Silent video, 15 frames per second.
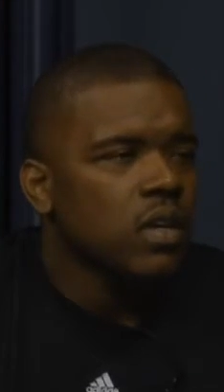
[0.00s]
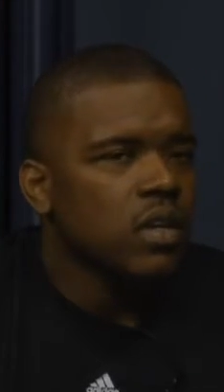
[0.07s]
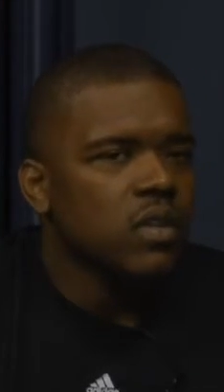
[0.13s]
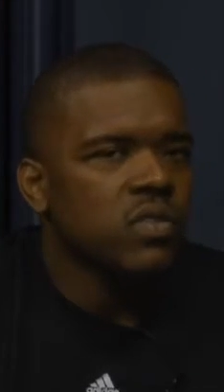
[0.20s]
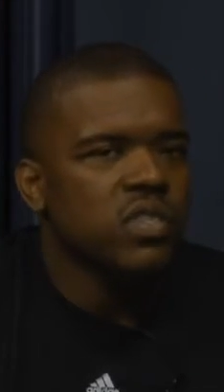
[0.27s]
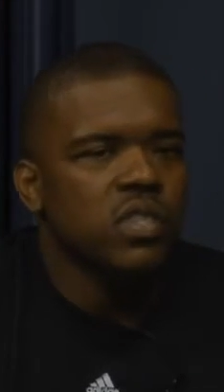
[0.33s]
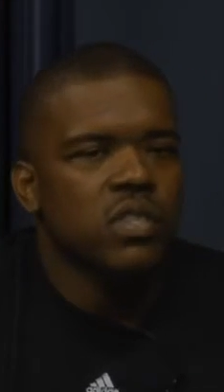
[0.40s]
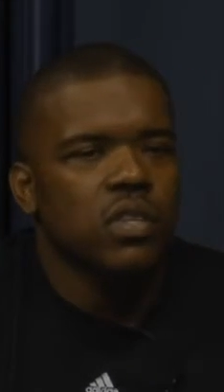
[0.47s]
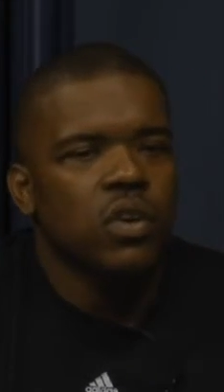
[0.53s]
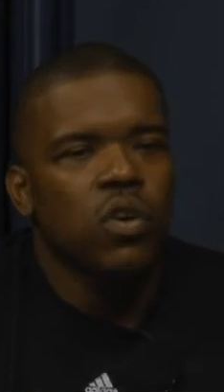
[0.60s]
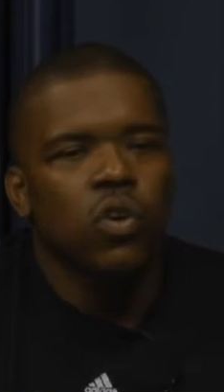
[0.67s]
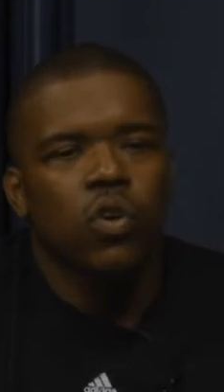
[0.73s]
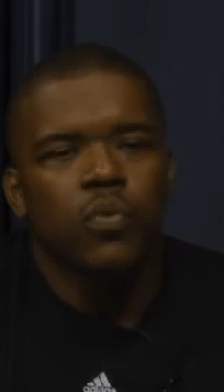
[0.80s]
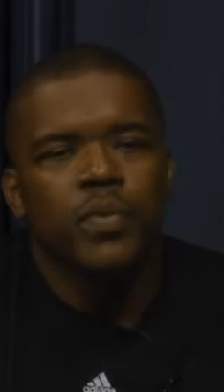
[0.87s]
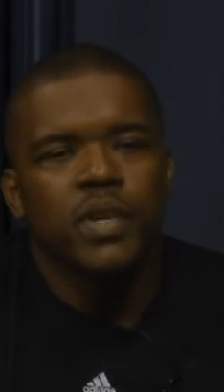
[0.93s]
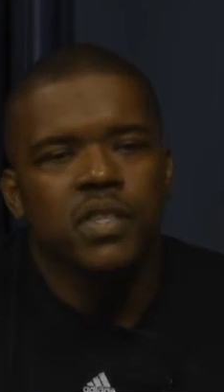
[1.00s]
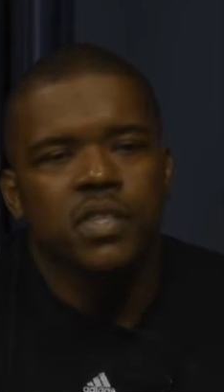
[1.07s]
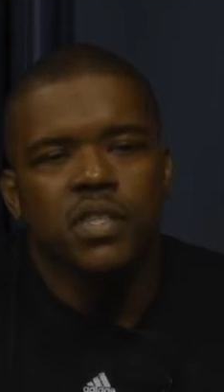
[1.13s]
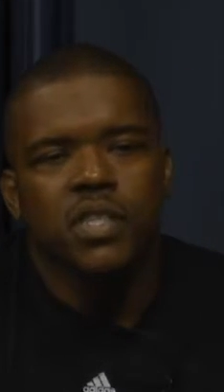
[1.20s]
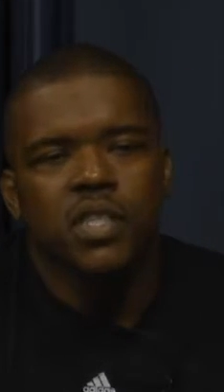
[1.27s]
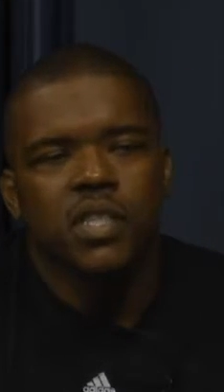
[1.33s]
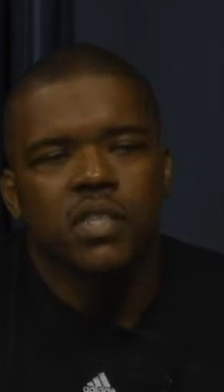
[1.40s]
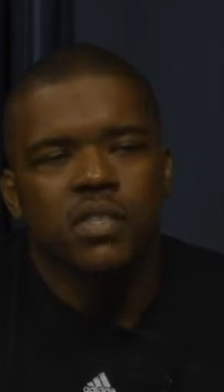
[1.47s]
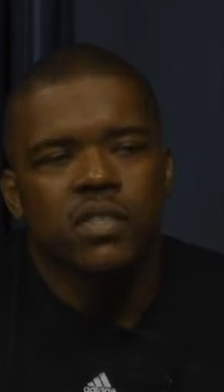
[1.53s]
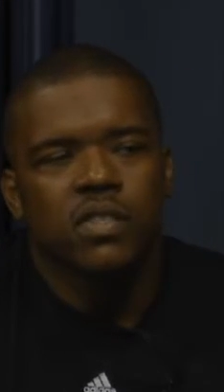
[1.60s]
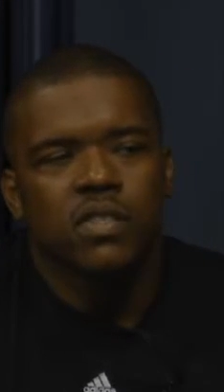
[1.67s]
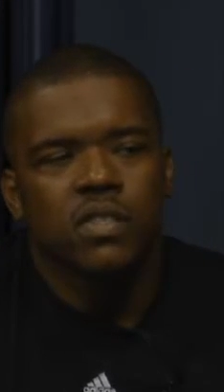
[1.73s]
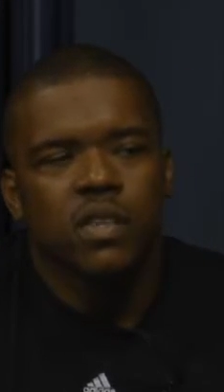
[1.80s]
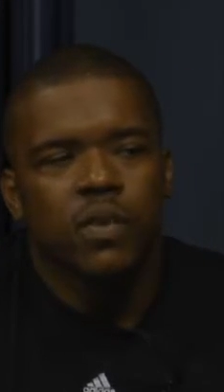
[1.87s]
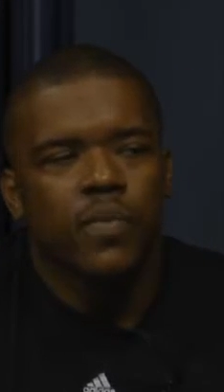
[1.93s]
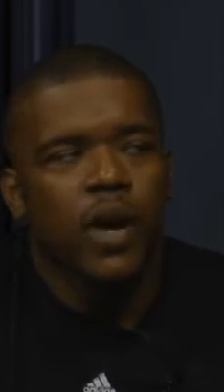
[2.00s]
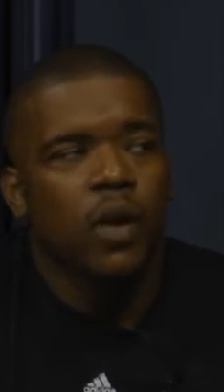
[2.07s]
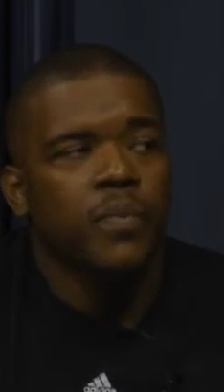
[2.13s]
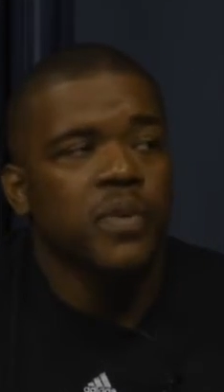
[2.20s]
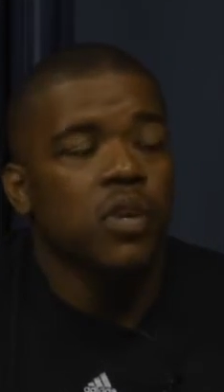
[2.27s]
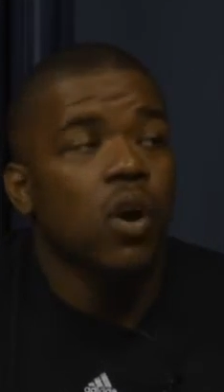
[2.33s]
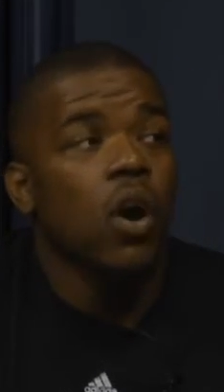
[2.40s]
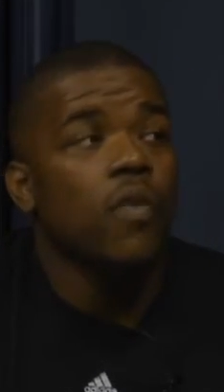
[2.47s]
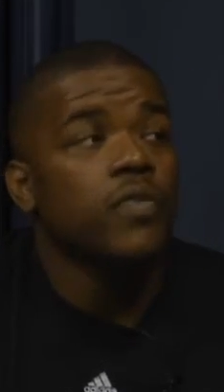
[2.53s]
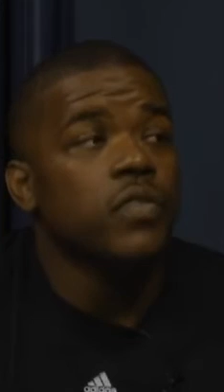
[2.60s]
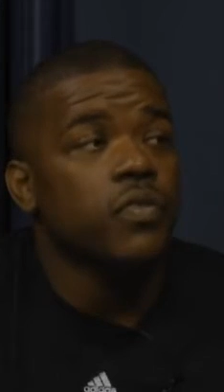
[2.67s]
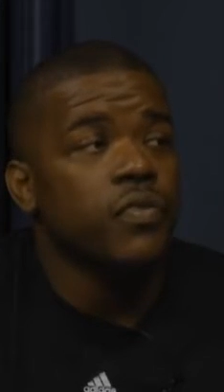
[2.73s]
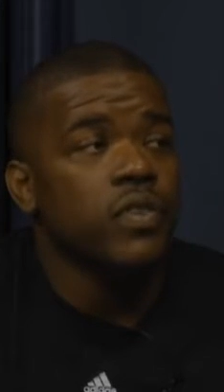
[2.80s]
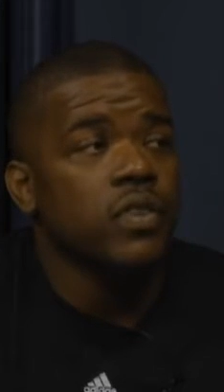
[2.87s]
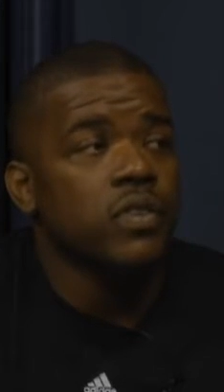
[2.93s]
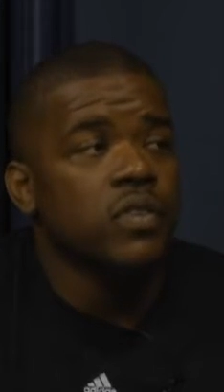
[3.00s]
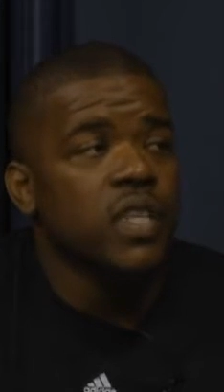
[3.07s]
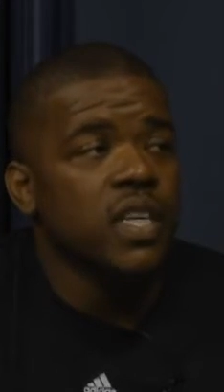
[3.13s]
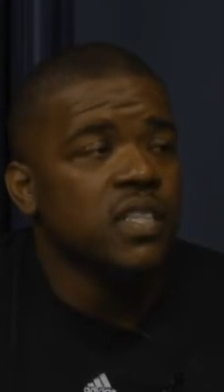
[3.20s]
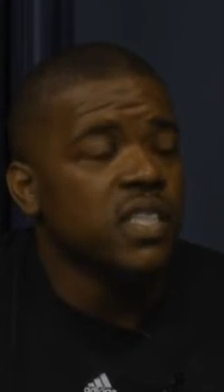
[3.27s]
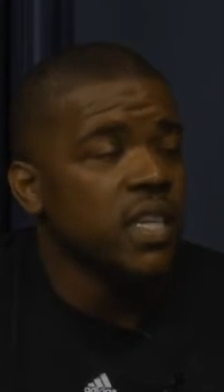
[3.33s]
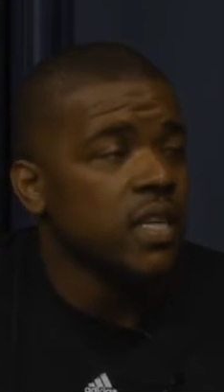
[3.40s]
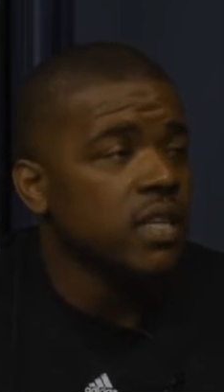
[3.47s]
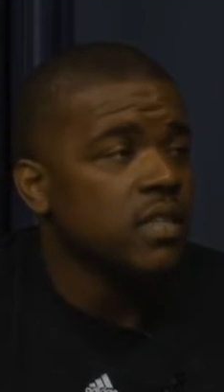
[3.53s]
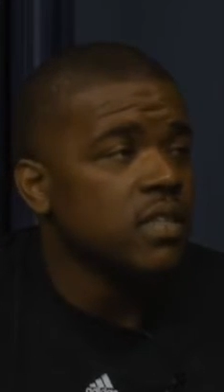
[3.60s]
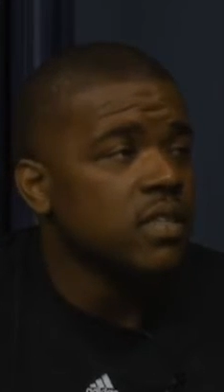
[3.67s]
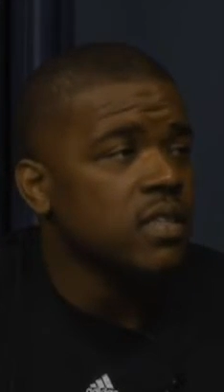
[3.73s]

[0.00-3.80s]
It was just a whole bunch of things about me off the field that changed.